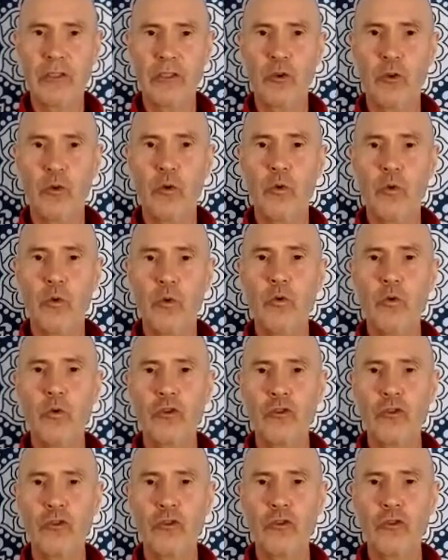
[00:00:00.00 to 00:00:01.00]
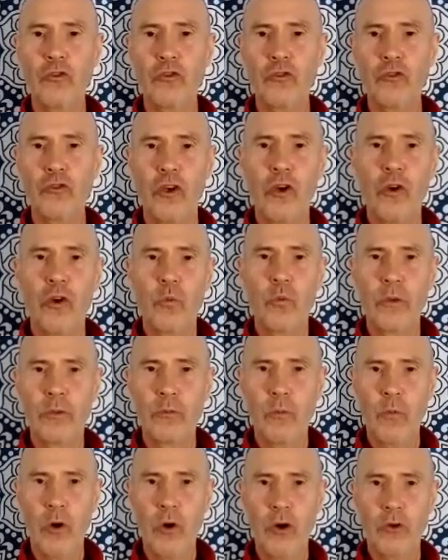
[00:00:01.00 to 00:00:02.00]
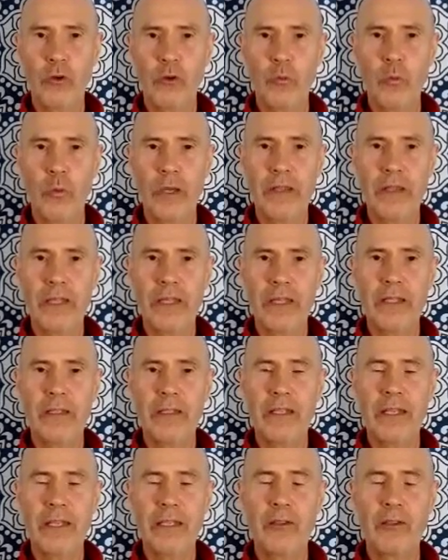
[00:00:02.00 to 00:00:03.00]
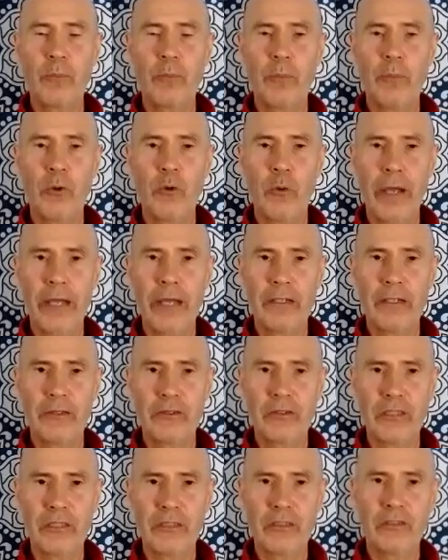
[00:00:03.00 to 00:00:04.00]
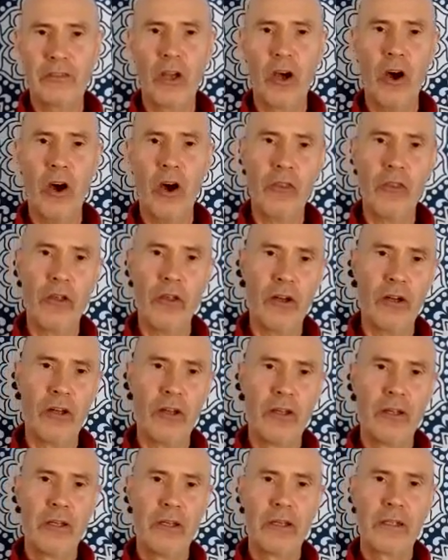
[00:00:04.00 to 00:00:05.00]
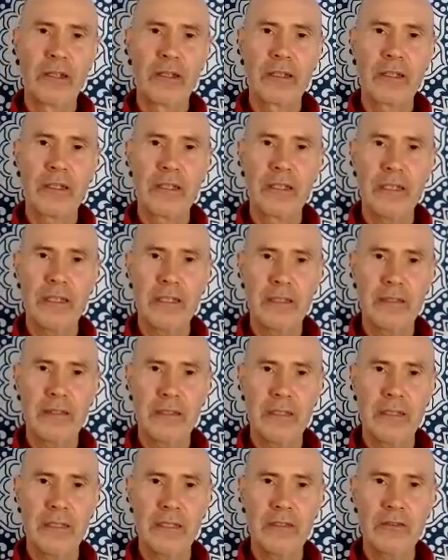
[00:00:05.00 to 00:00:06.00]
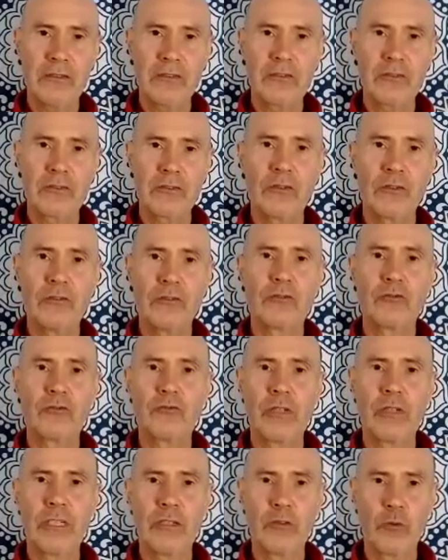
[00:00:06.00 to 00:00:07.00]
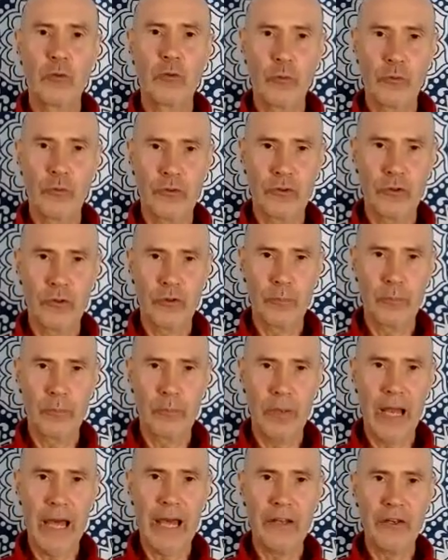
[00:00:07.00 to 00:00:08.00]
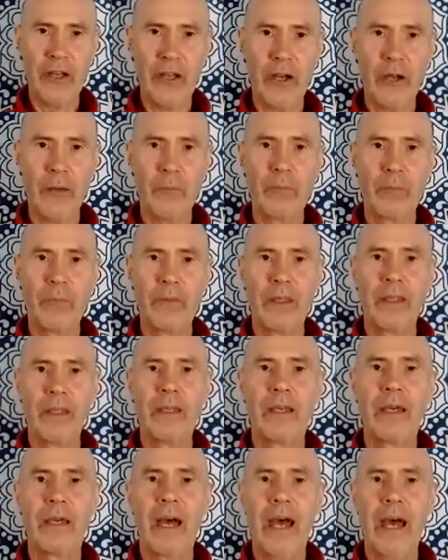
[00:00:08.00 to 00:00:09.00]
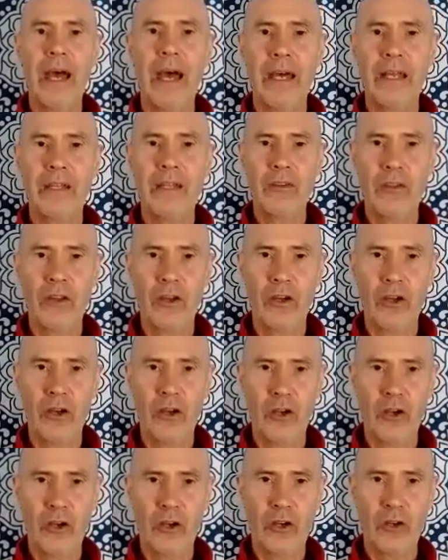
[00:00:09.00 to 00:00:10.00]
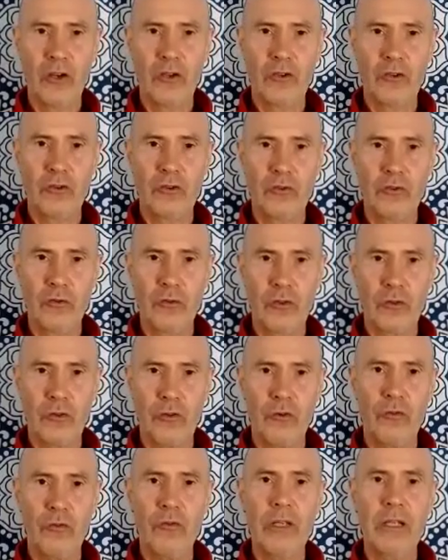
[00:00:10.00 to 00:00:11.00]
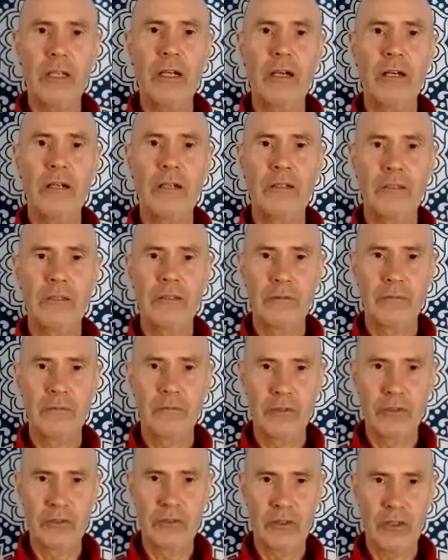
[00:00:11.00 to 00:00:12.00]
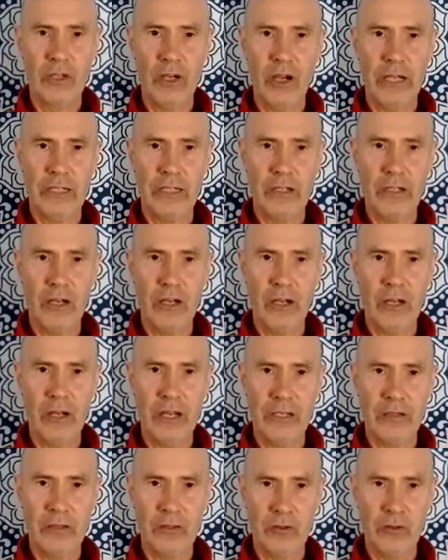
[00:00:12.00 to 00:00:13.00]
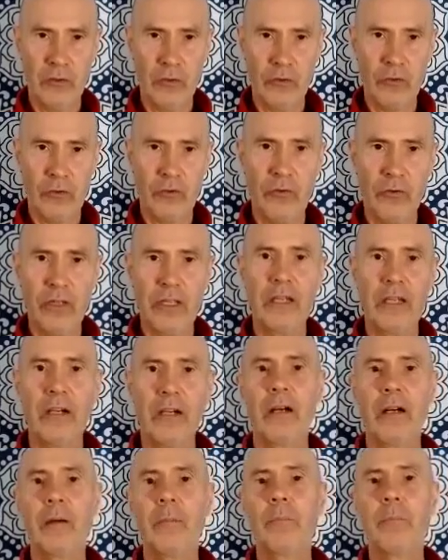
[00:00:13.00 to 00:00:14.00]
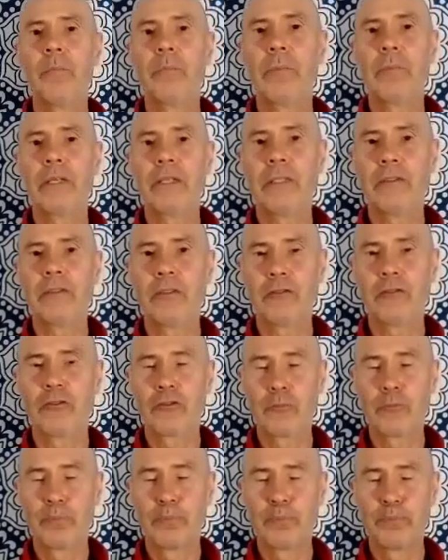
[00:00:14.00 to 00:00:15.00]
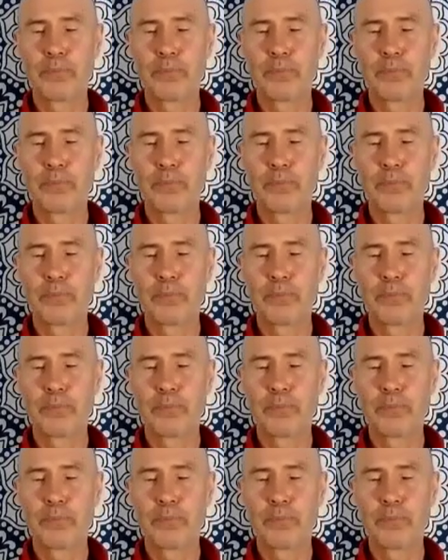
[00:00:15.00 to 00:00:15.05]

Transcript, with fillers: the organs we work with in, in the blue energies are the kidneys and adrenals, the bladder and the urethra and vagina and the urethra and penis.